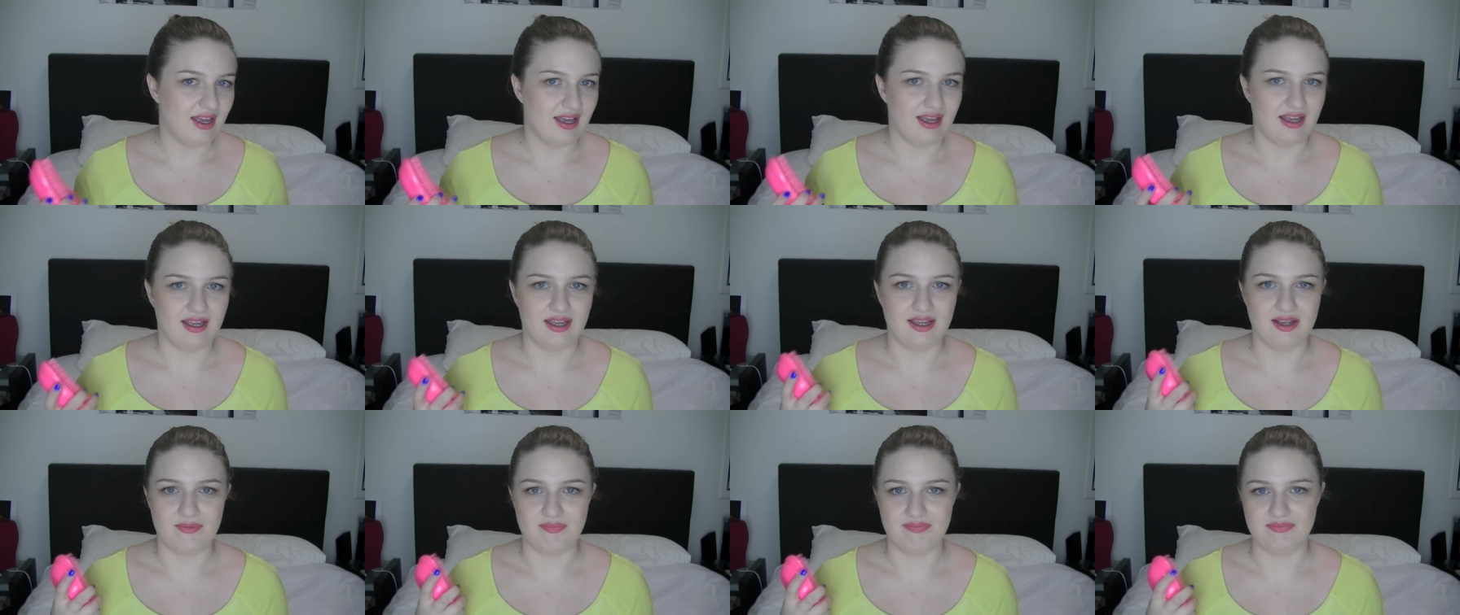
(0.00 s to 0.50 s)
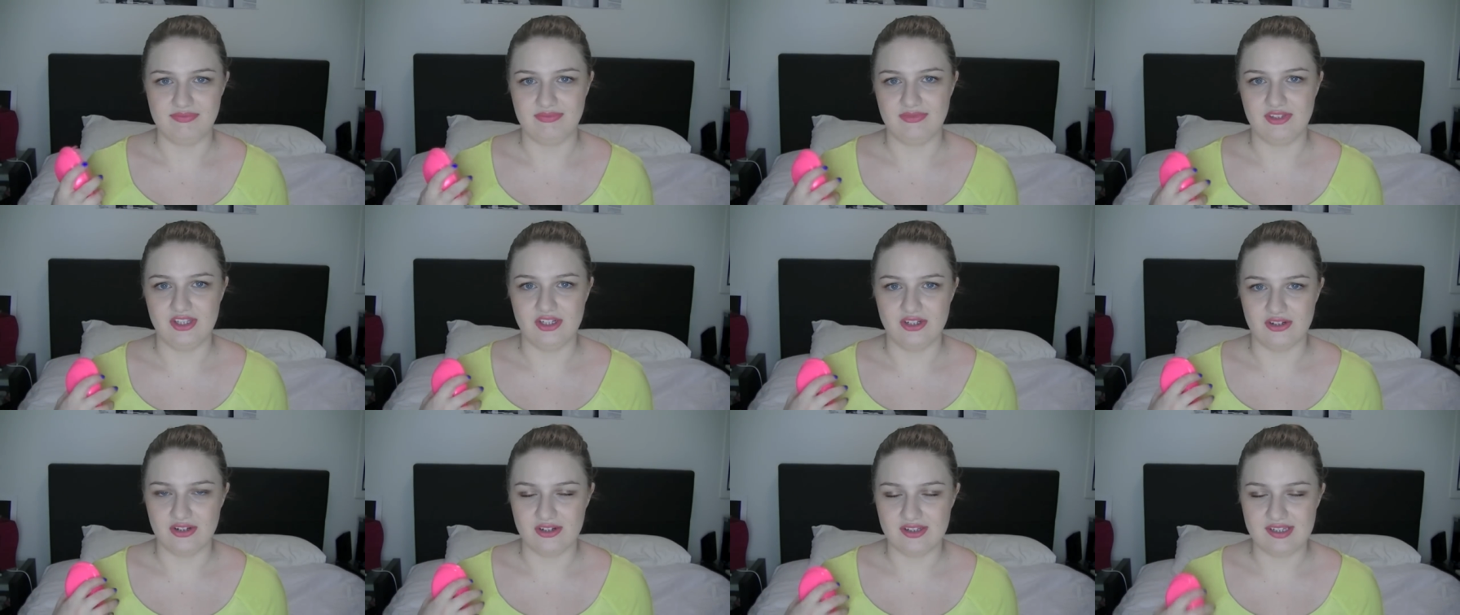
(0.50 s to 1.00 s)
um,
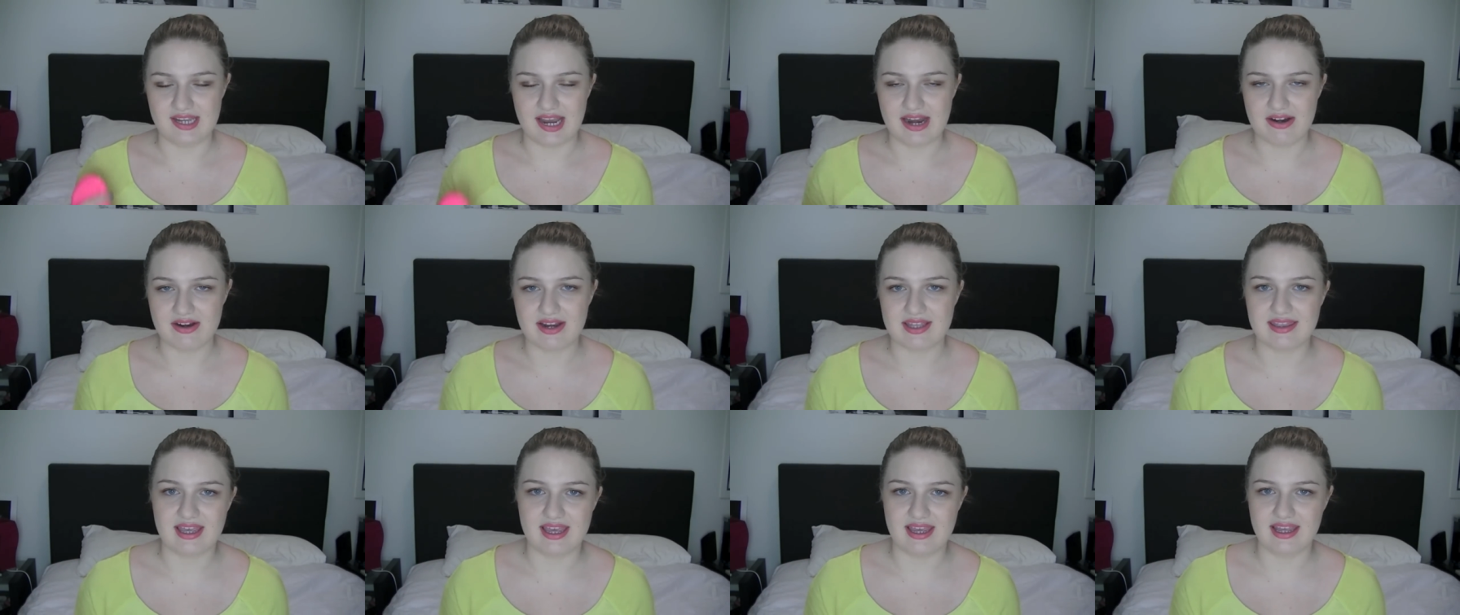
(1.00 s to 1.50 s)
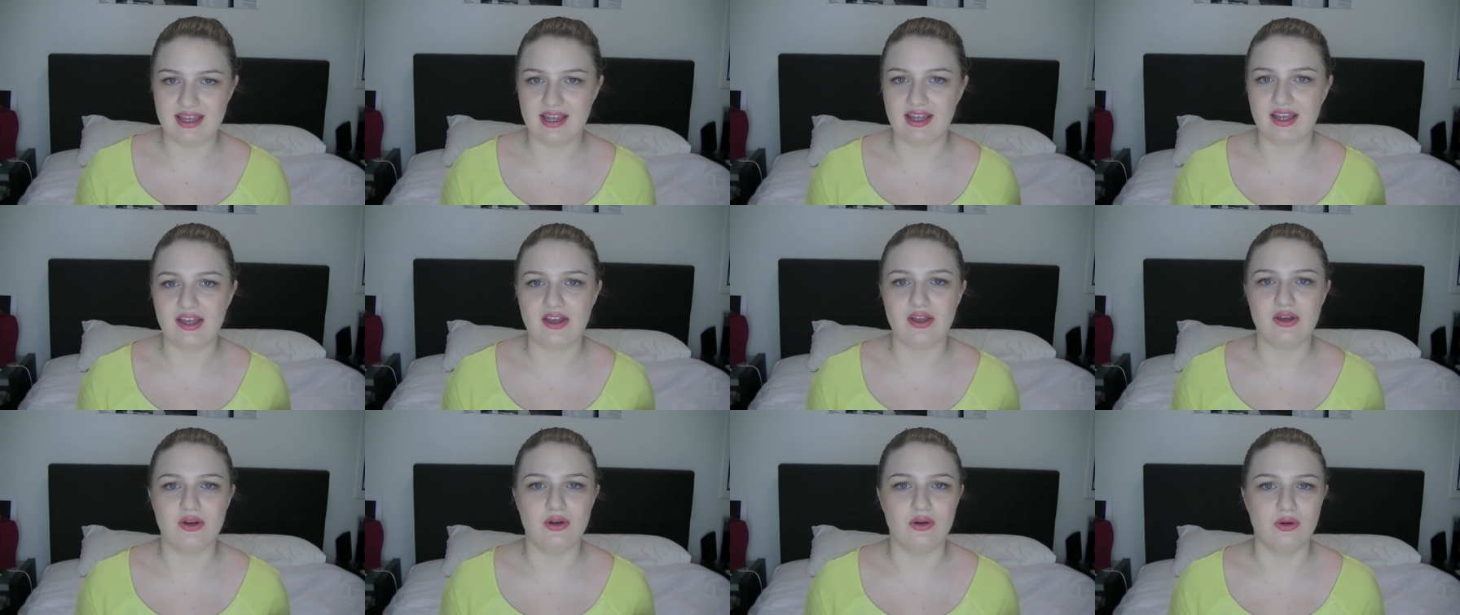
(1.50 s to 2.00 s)
you know, tearing the
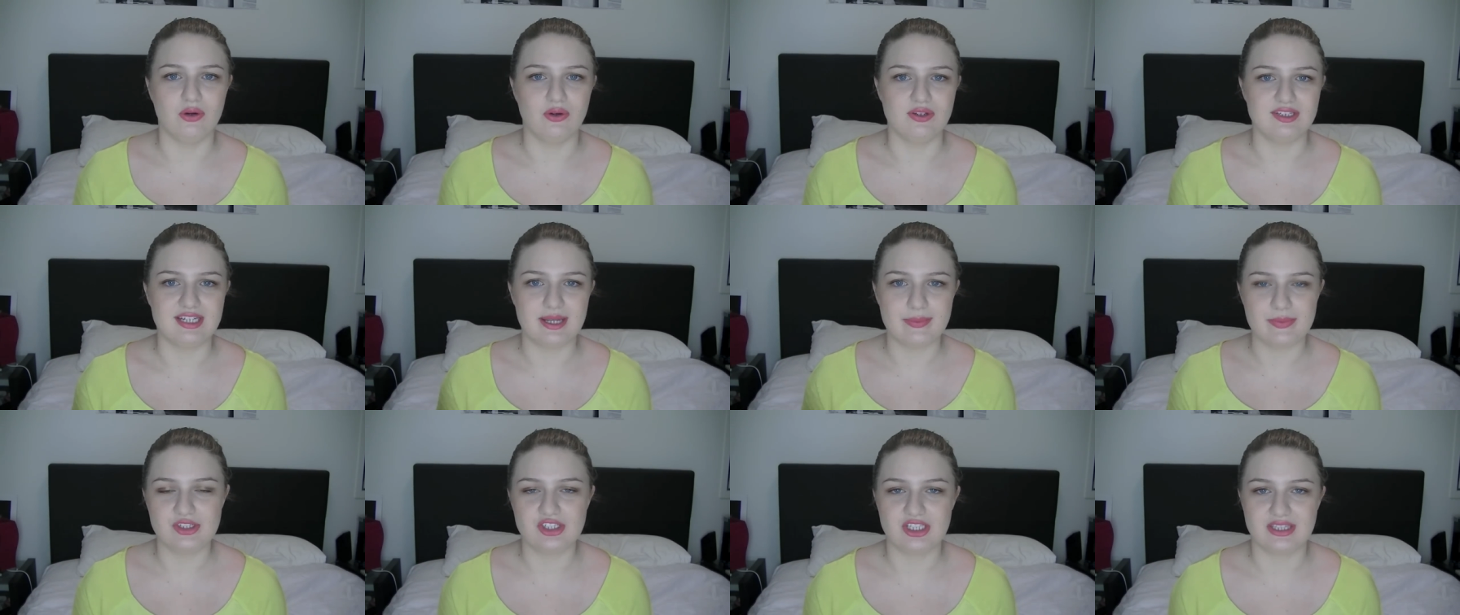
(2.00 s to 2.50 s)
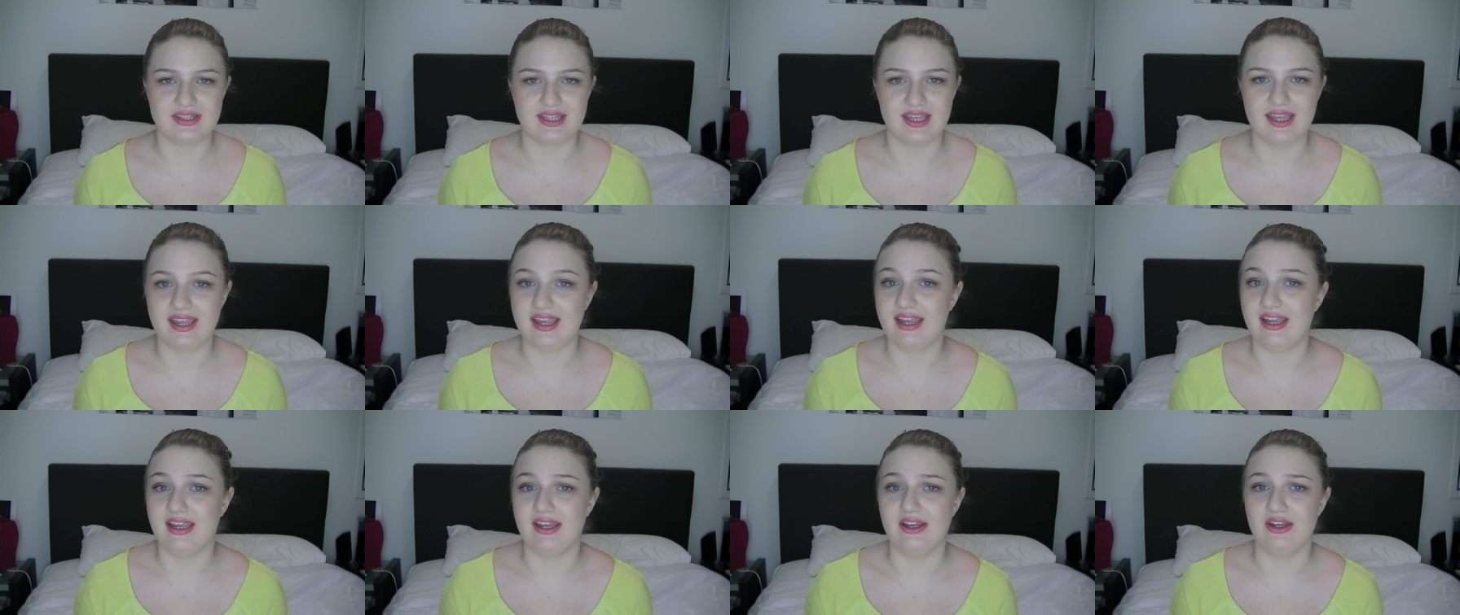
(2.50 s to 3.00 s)
hair or damaging the
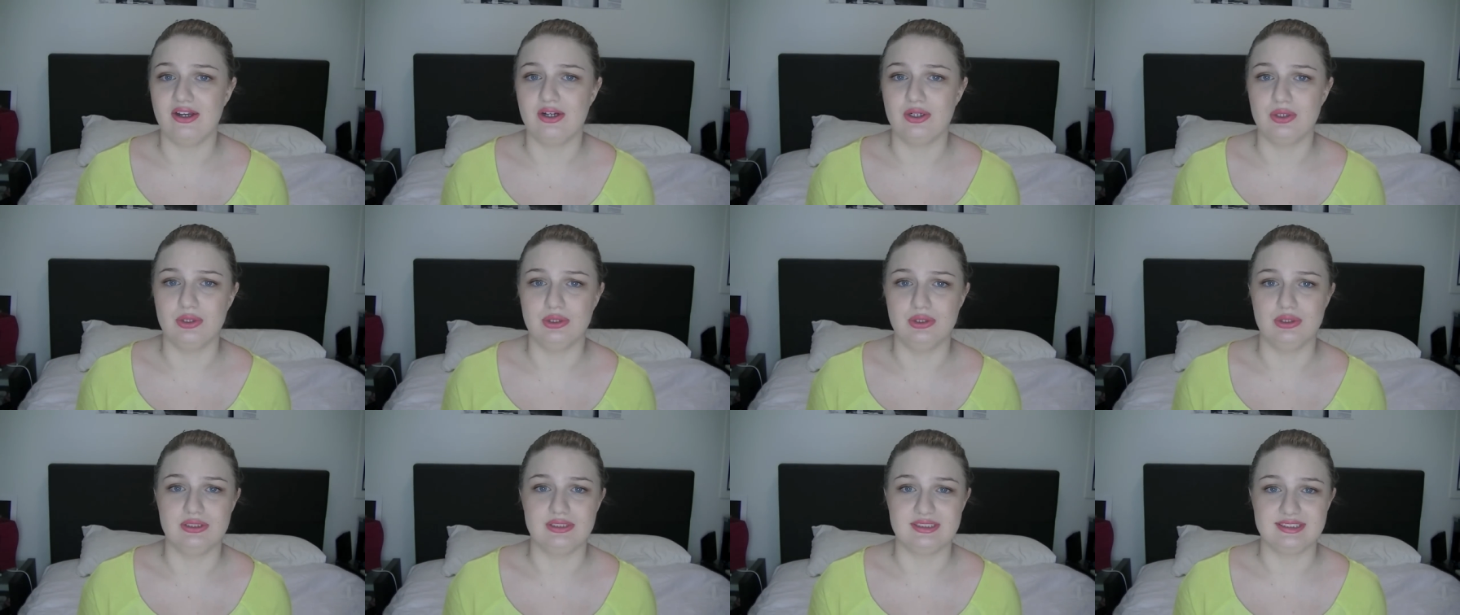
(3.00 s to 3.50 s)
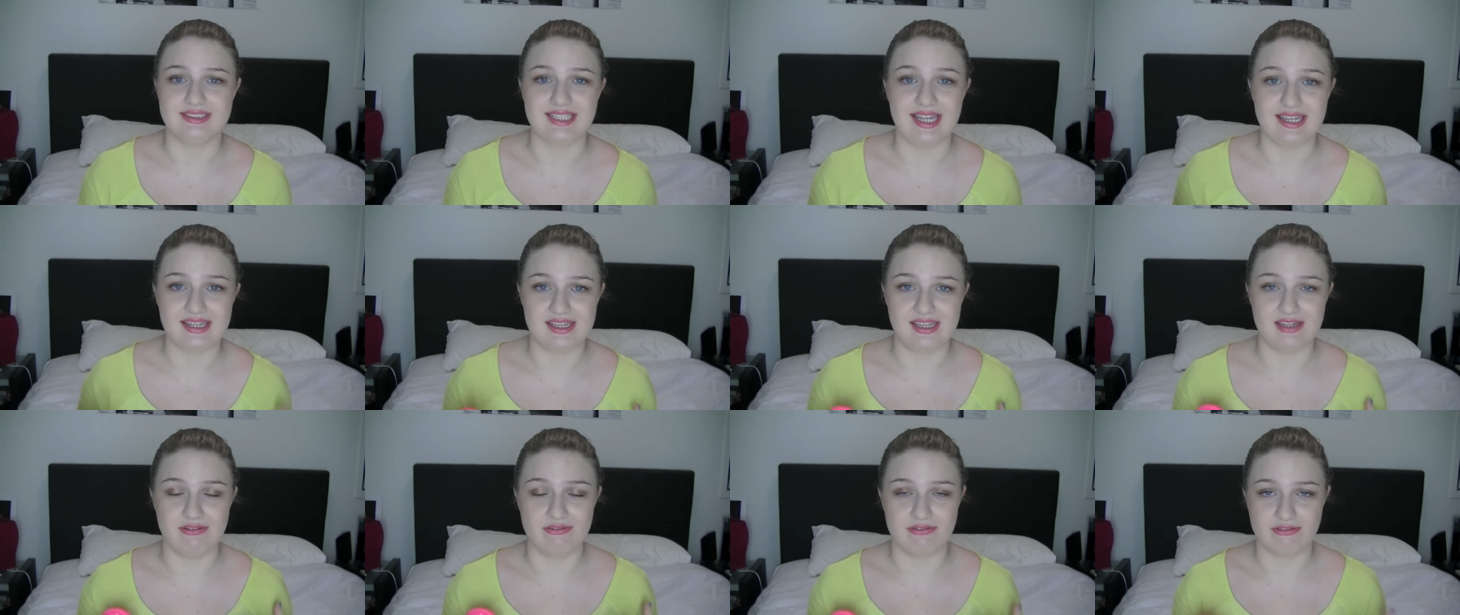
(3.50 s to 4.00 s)
hair or
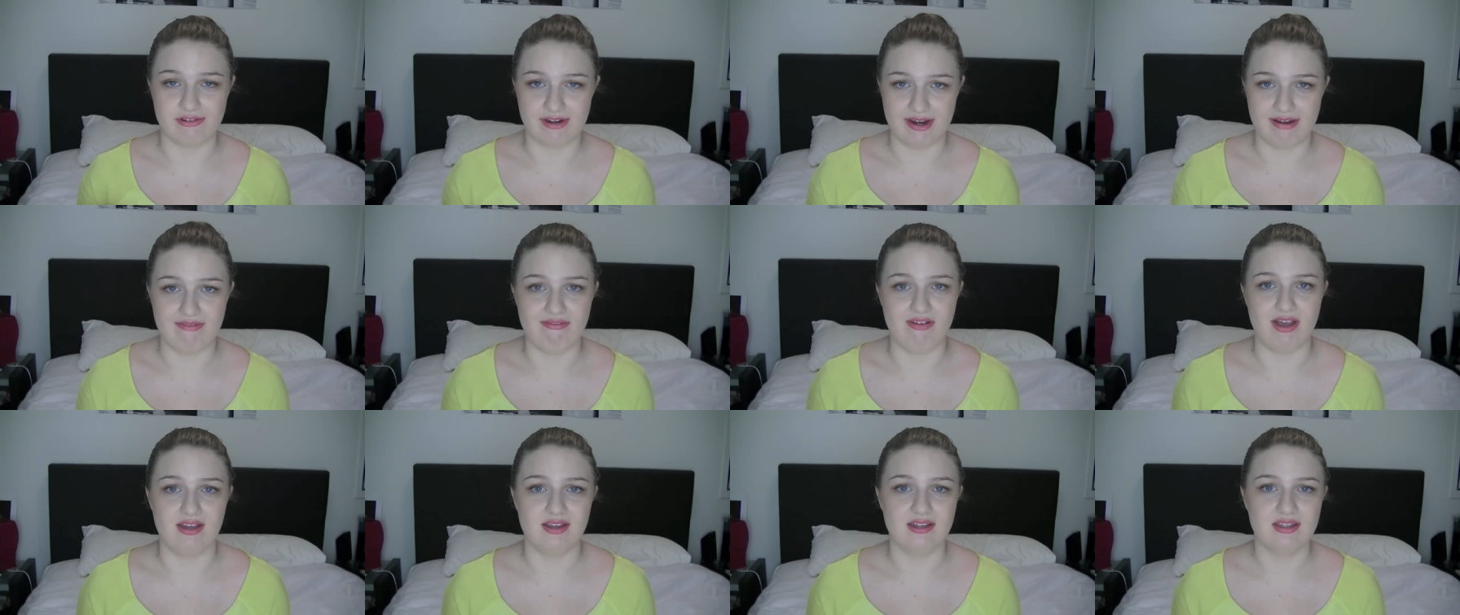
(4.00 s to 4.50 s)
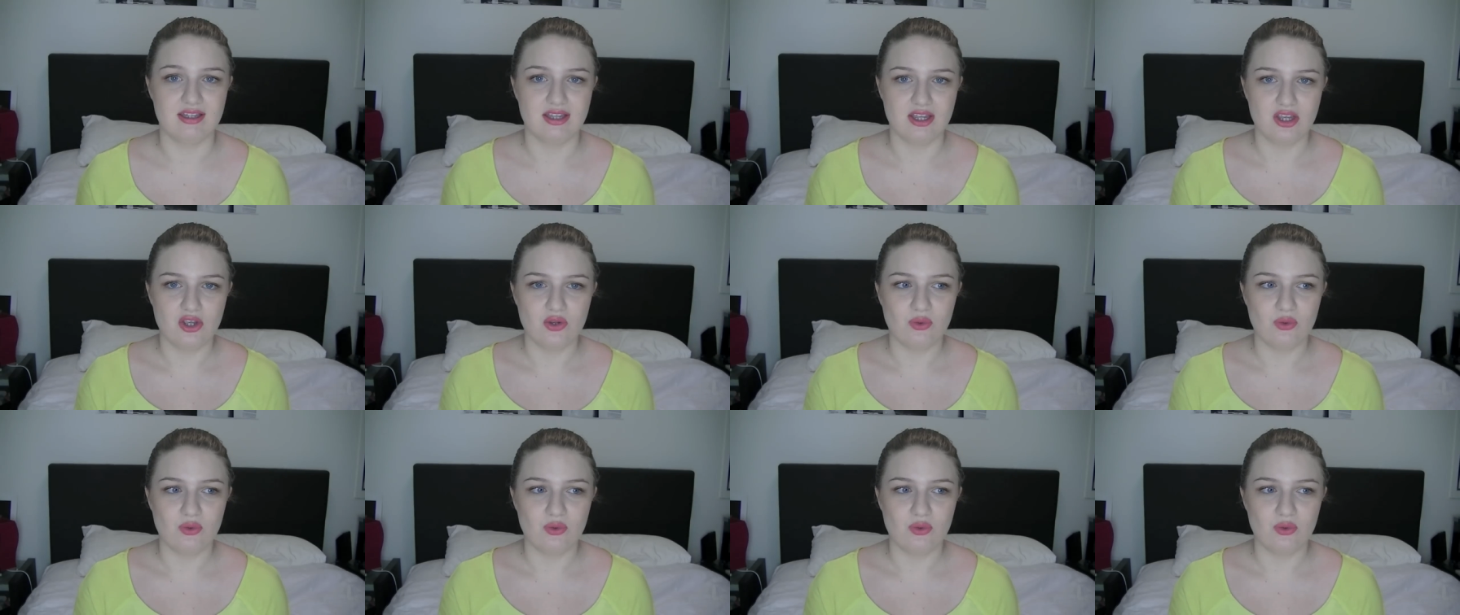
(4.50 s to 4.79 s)
taking forever,